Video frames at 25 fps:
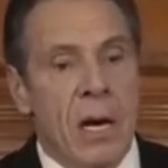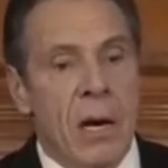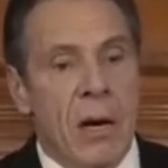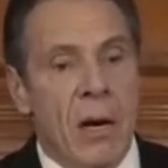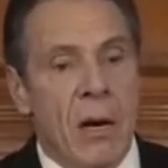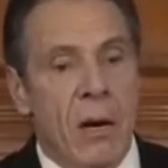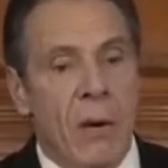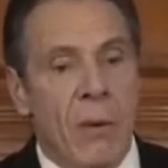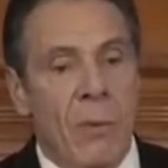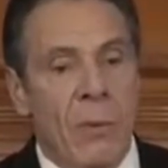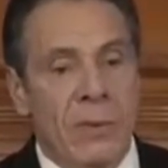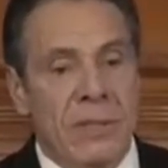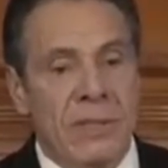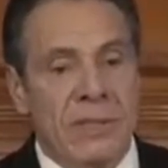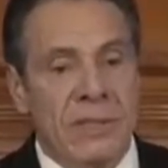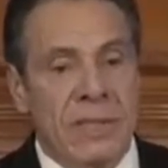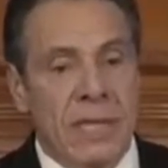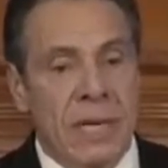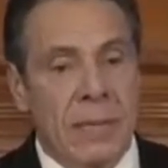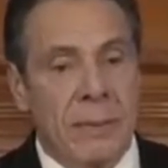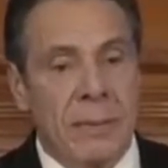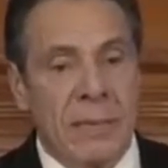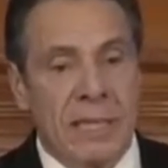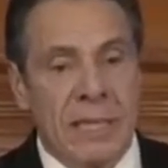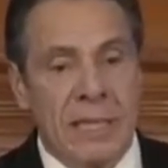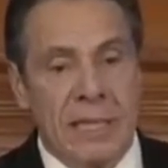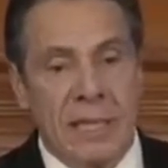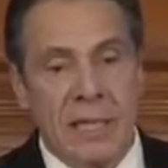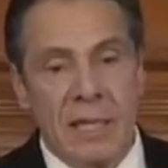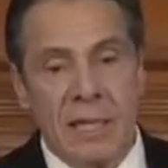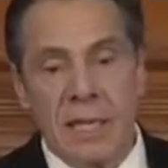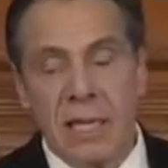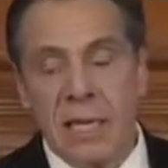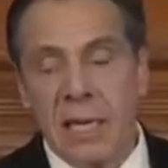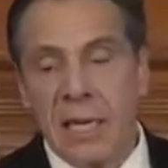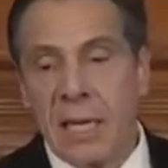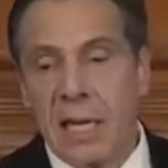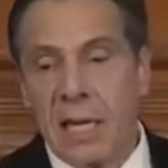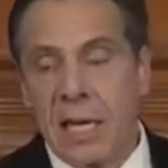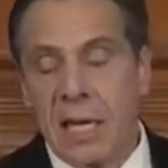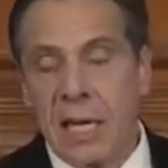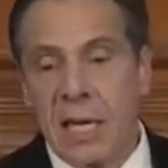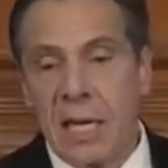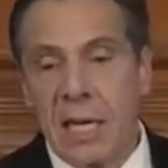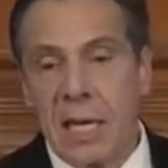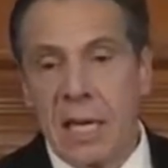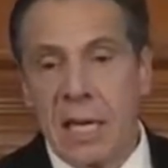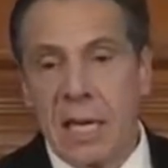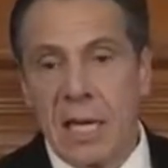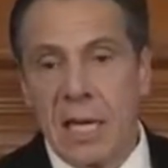What does that mean?
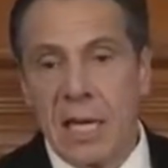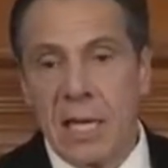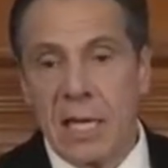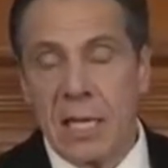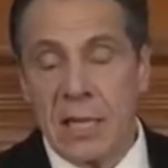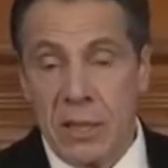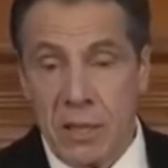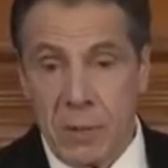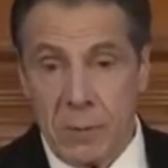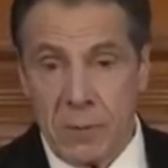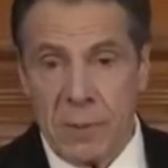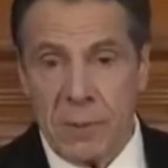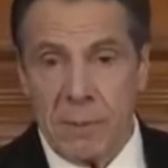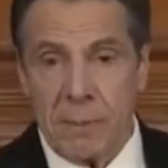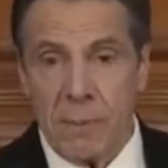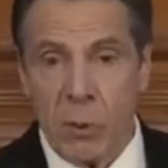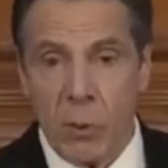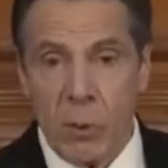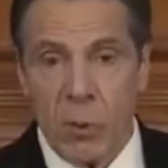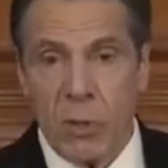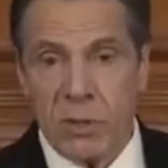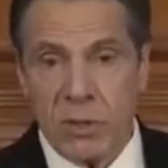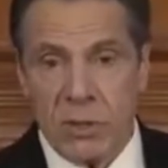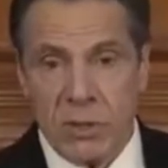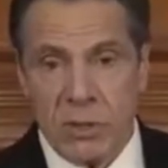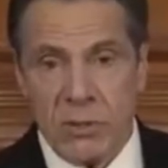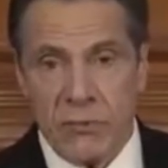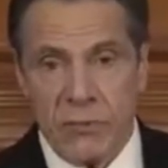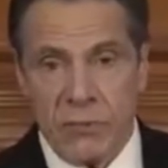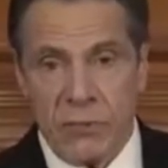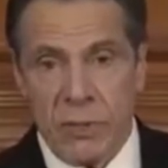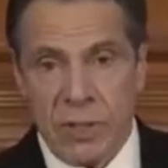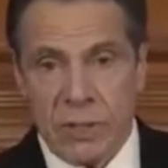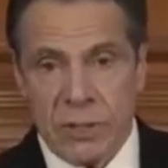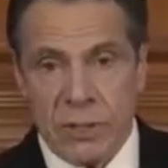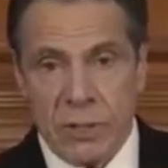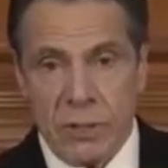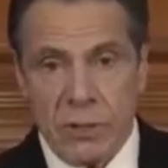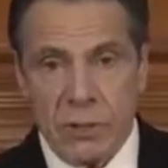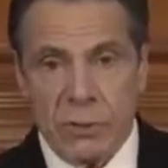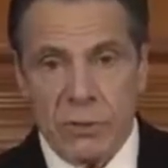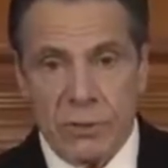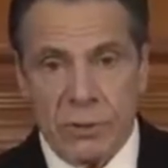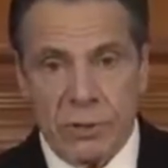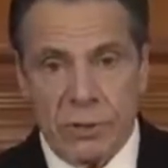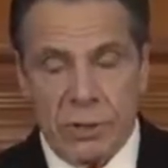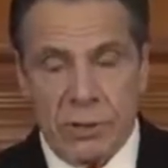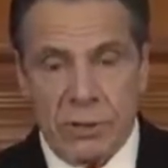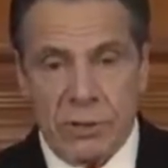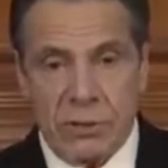There'll be points of
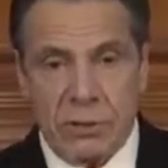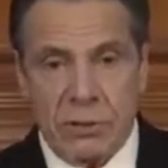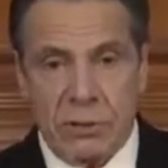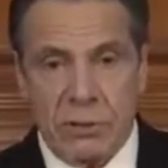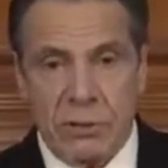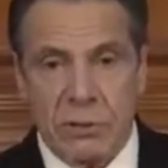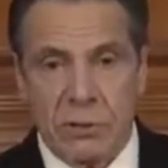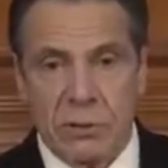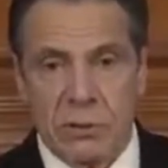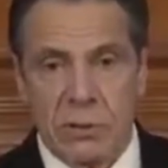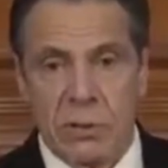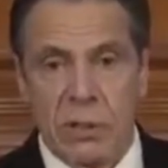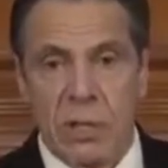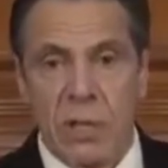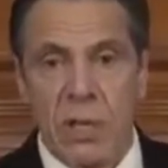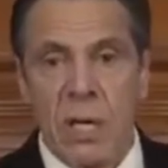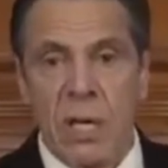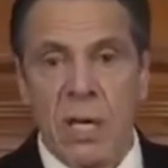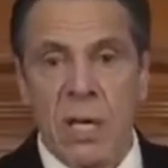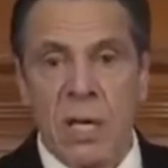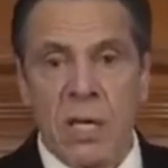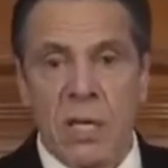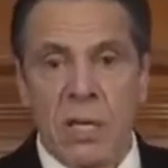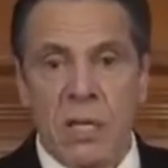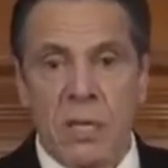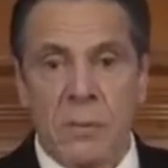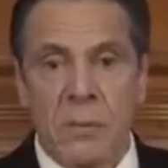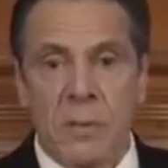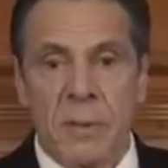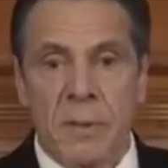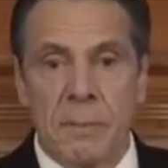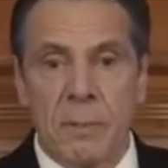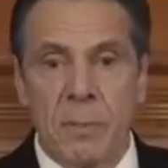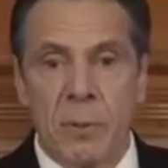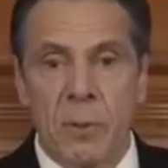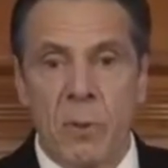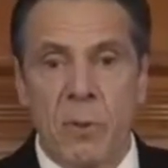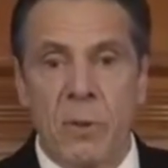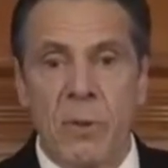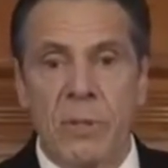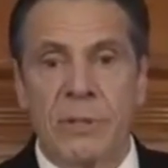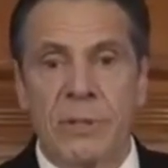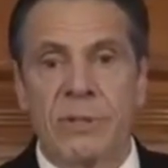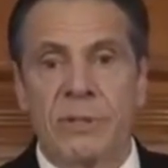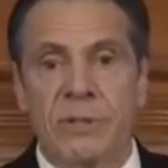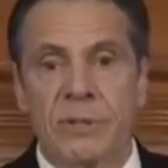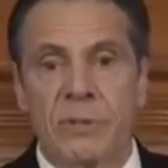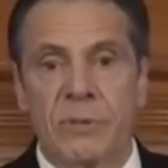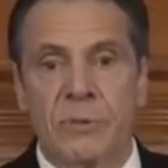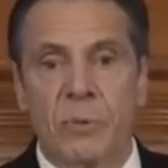resolution. There'll be
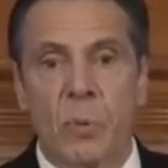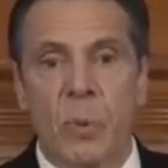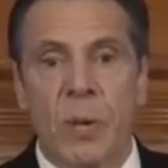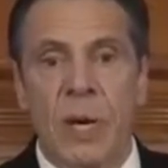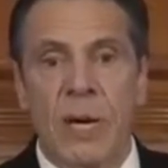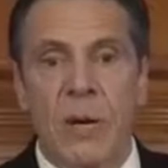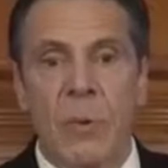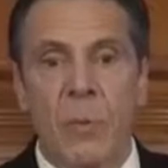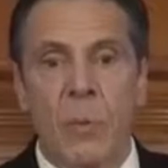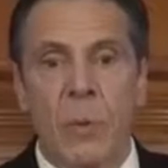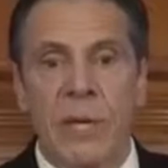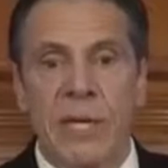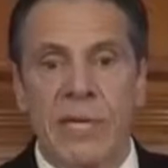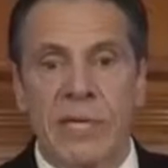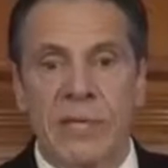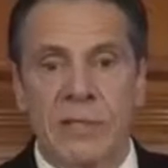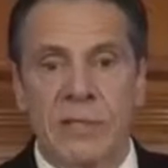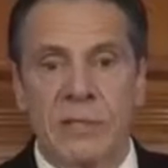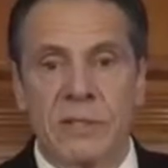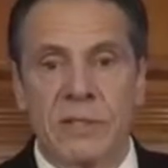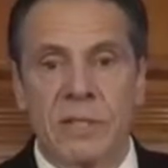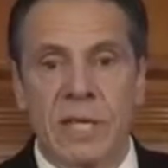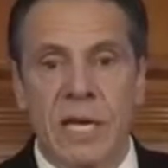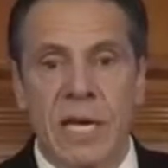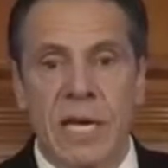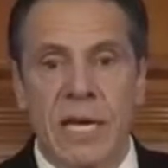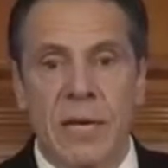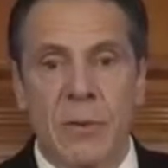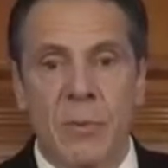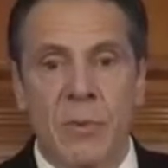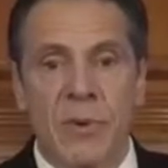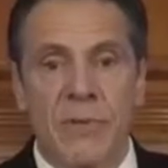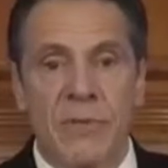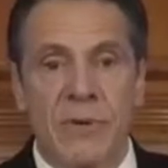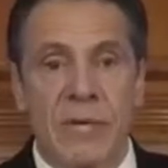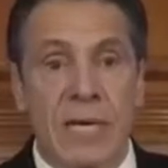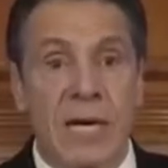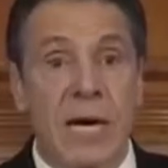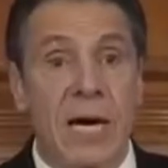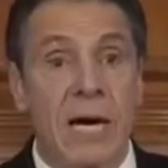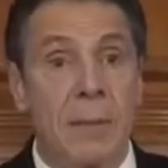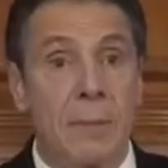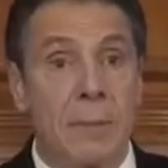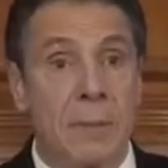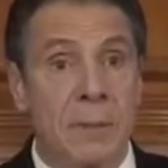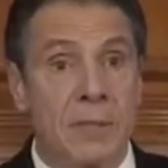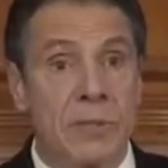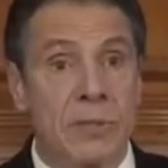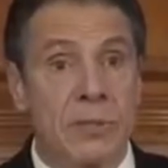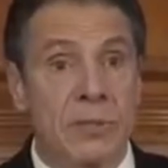points where we can say we've
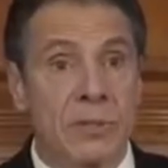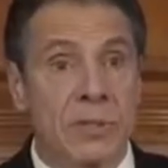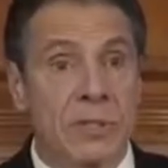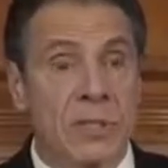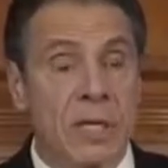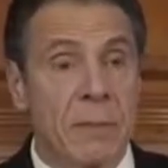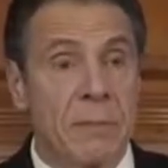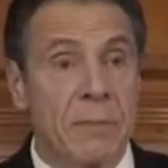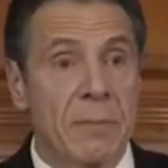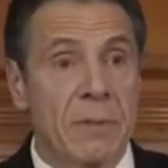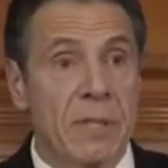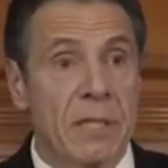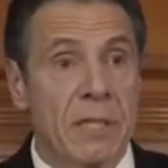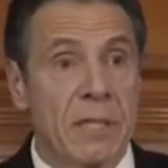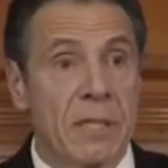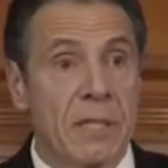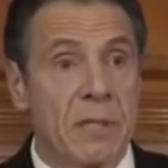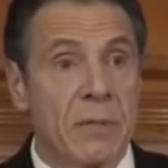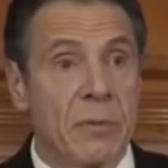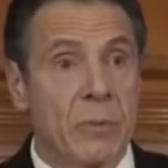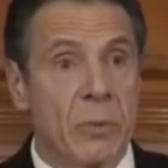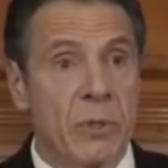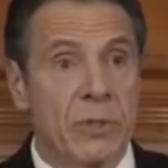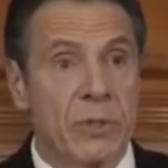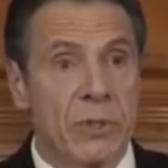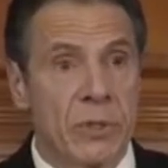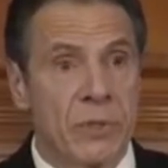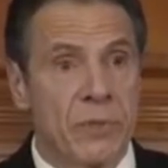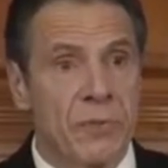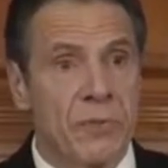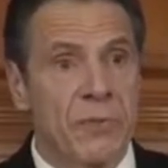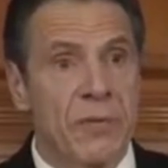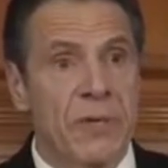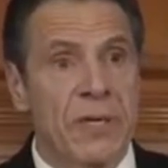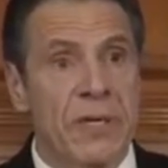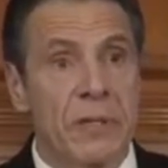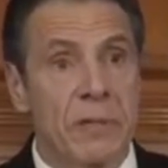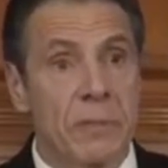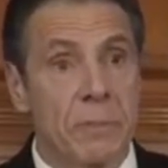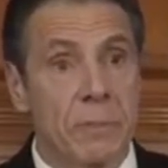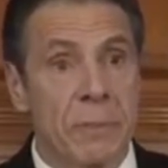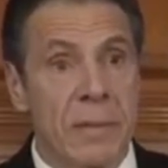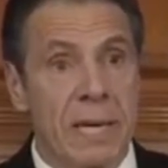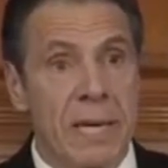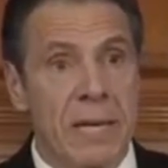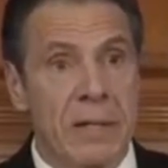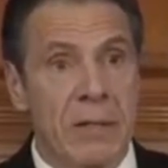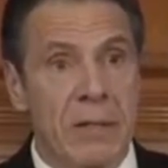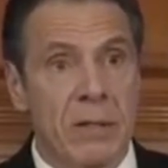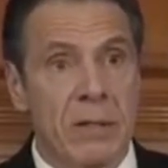accomplished something, we should feel
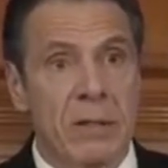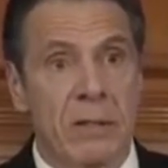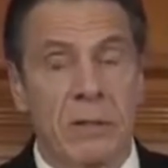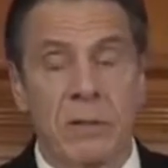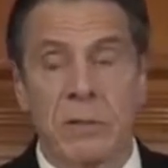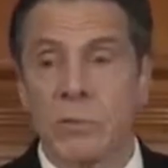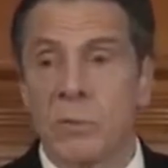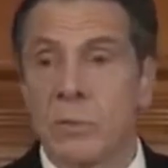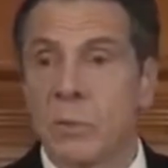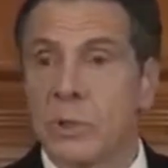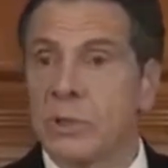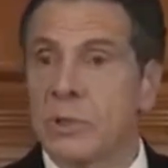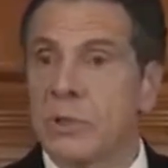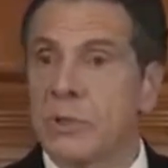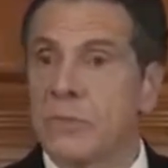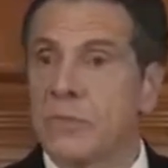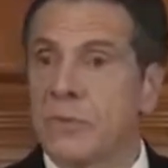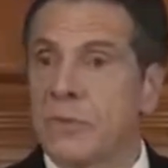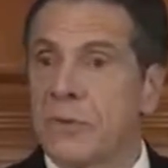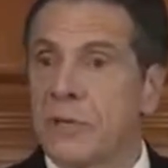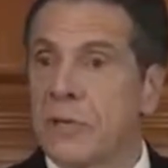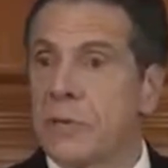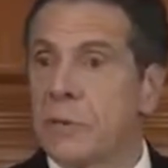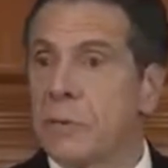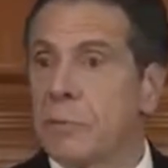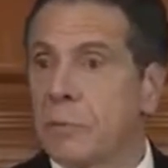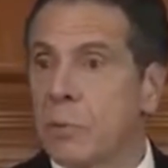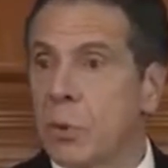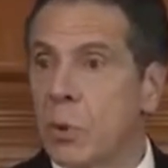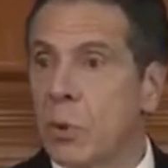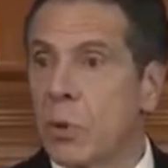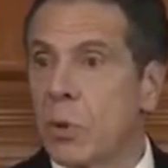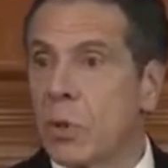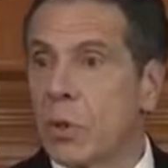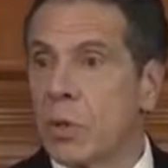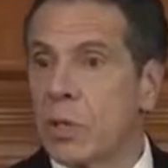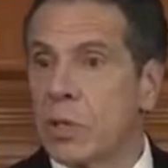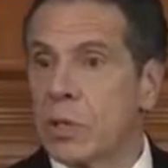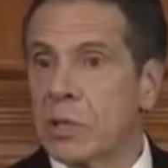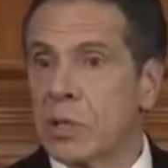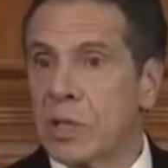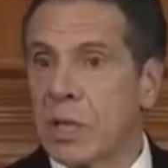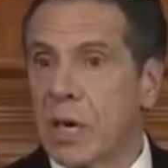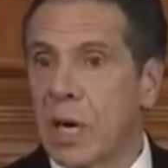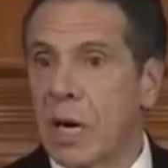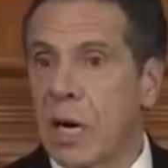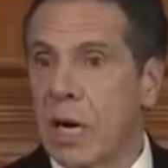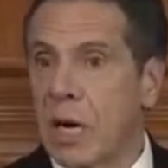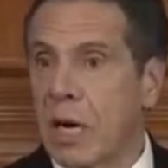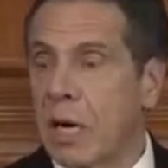better, we should feel more
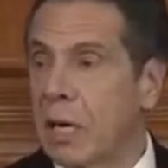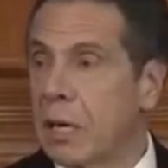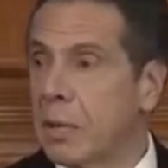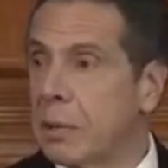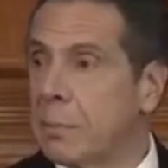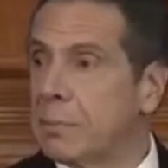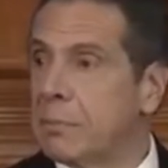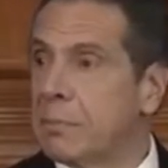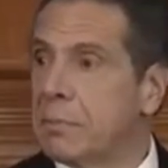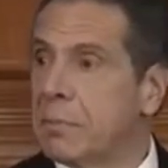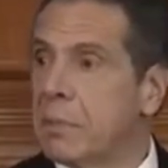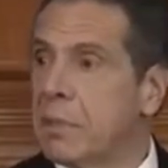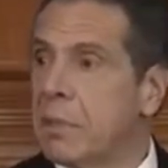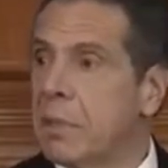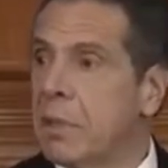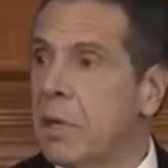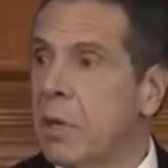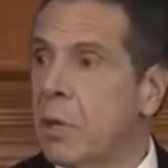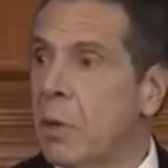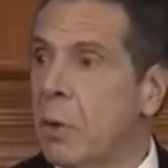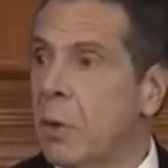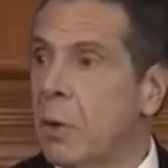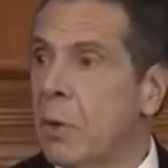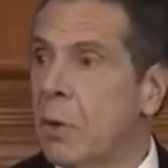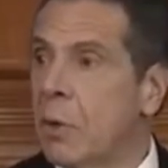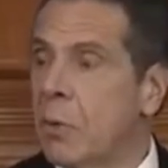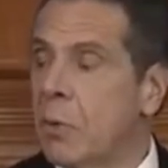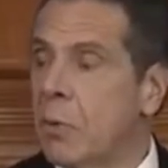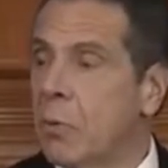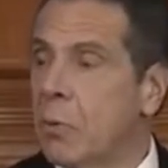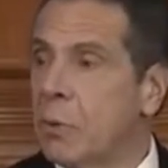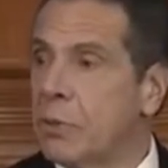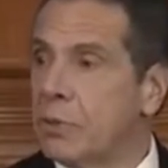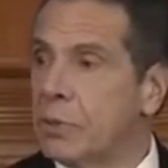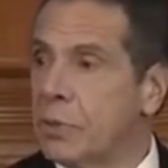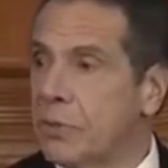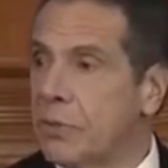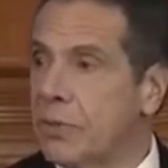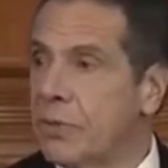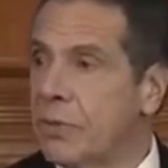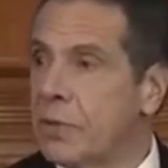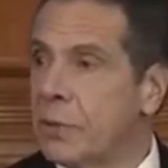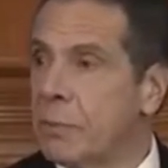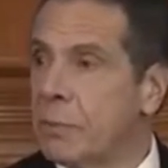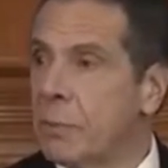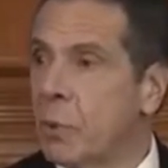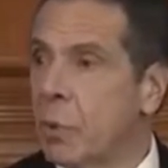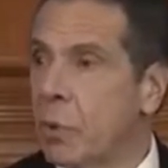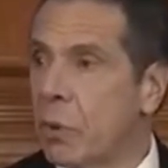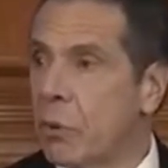calm, we should feel
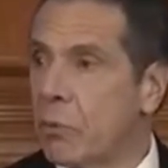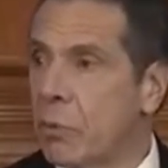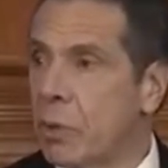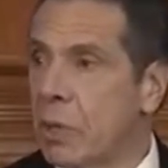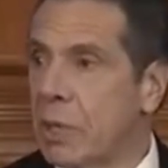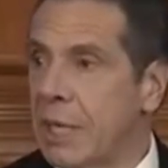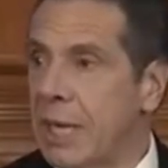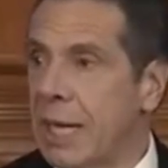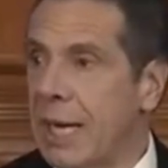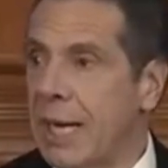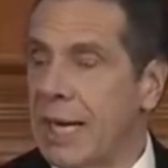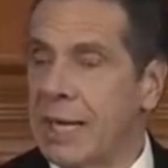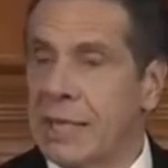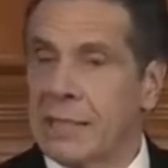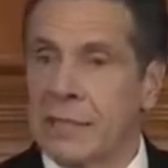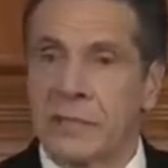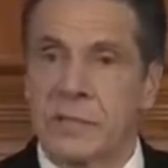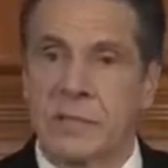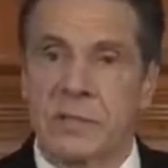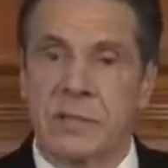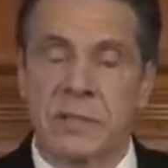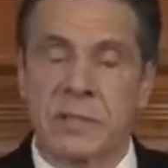more relaxed,